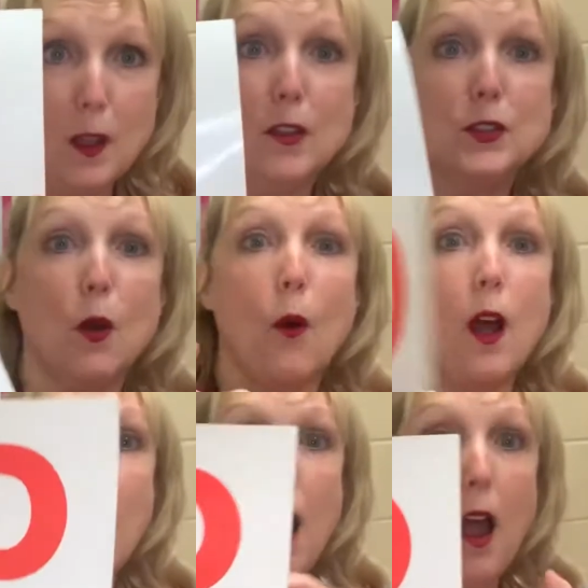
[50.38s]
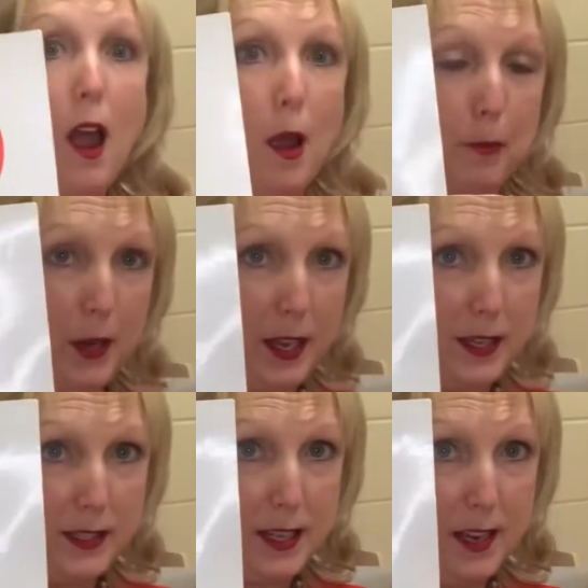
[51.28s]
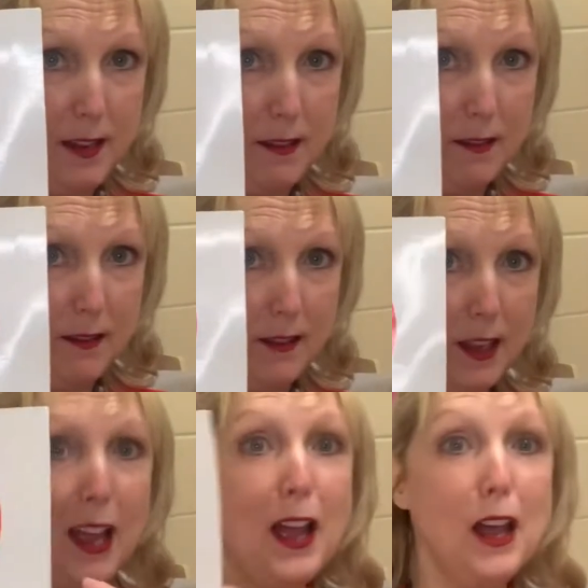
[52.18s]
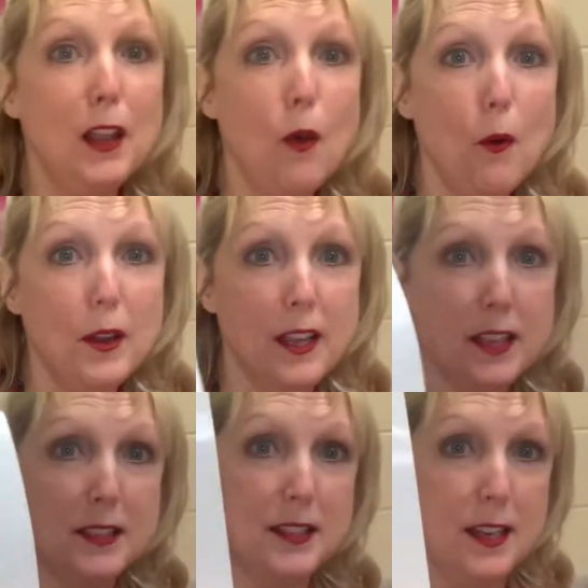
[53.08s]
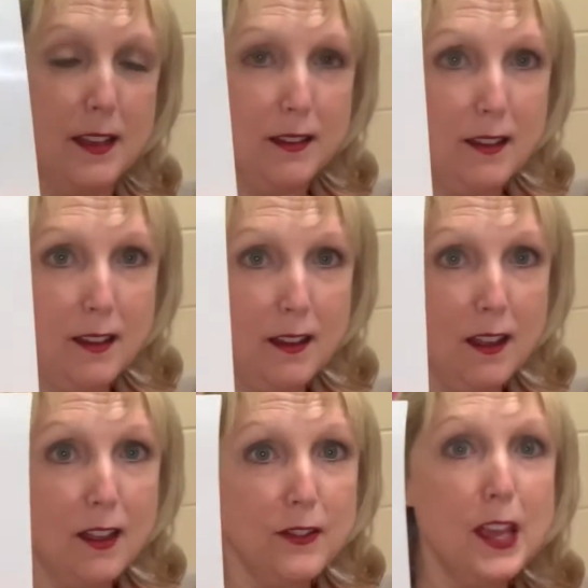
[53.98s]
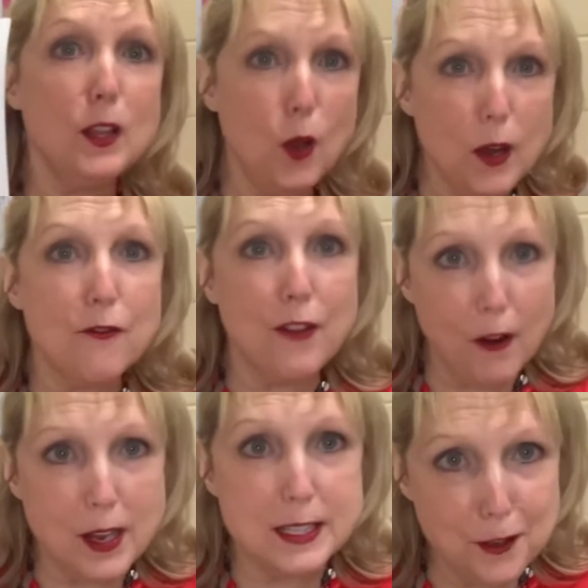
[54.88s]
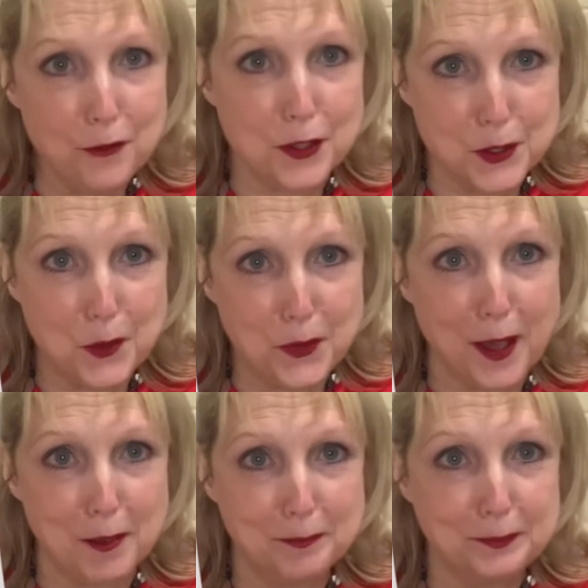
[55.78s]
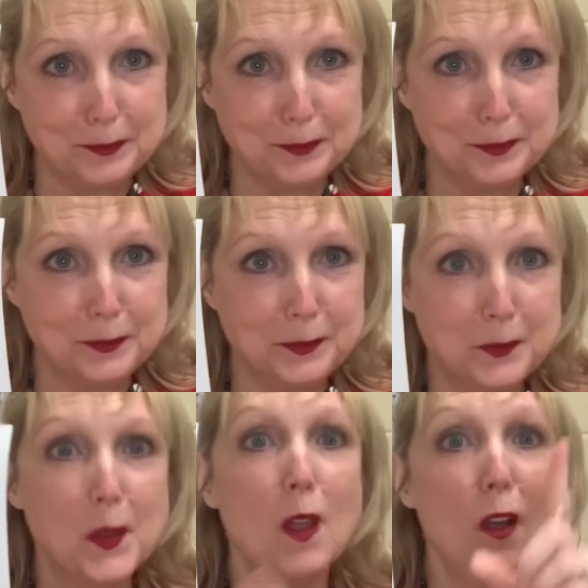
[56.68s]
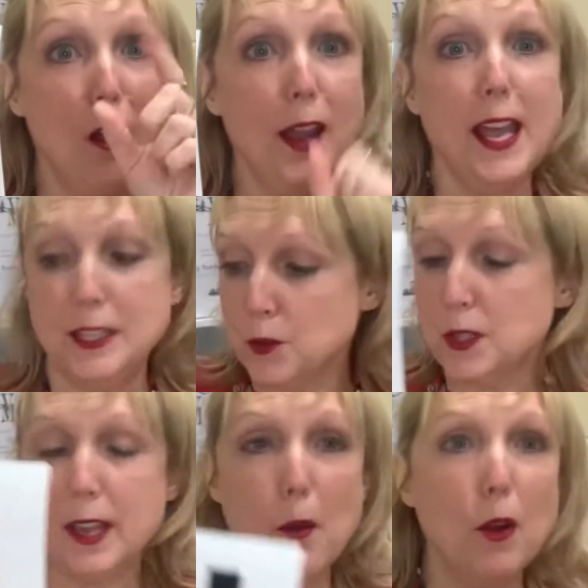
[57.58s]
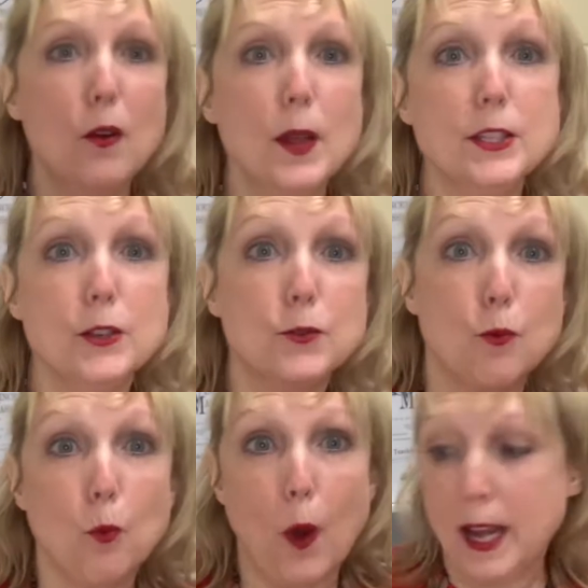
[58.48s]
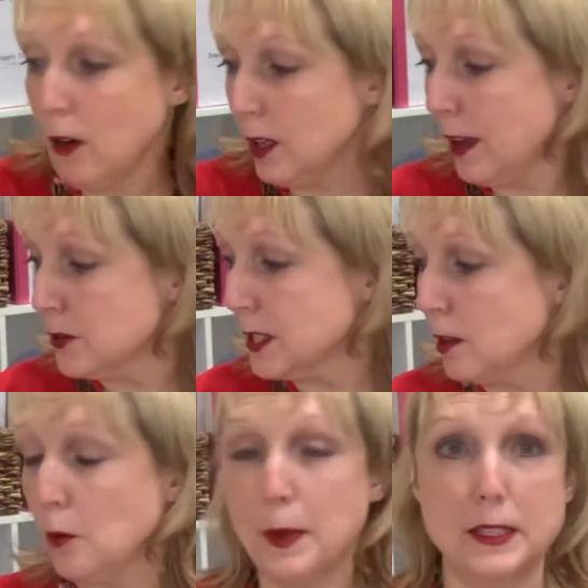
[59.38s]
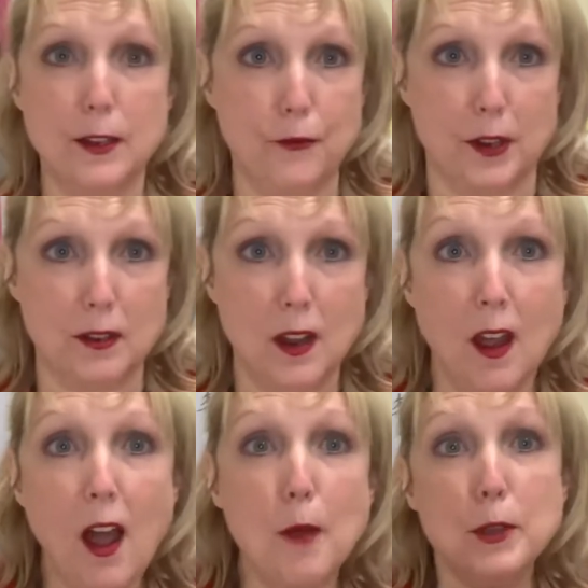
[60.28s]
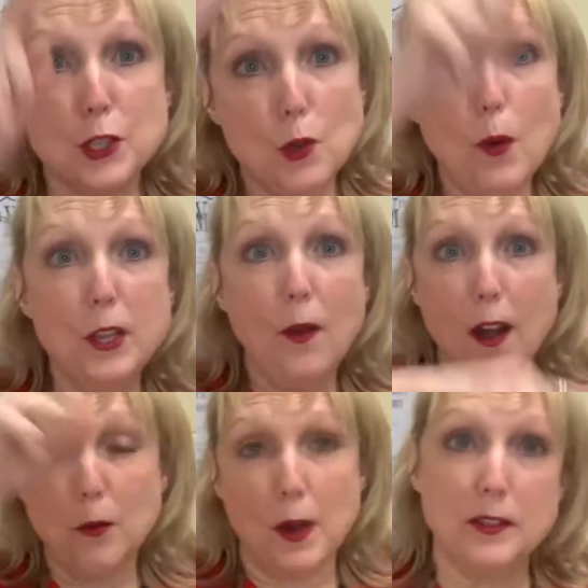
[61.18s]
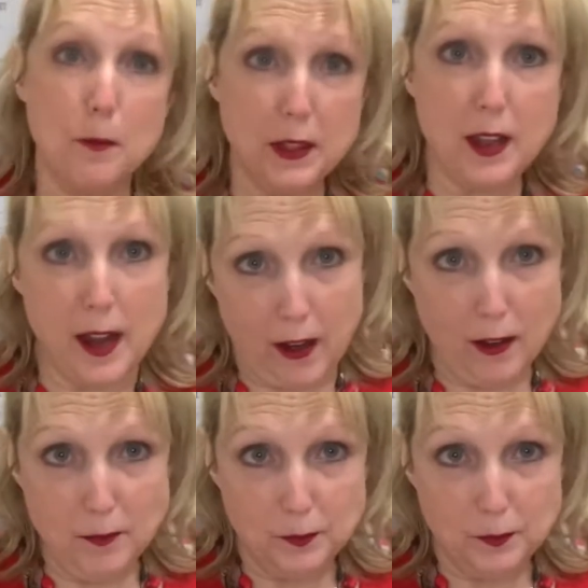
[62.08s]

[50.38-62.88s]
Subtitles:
So uppercase D, lowercase d. They look very different, don't they? Okay, so today we're going to write our letters a little bit different. I've been showing you how to write them in the air.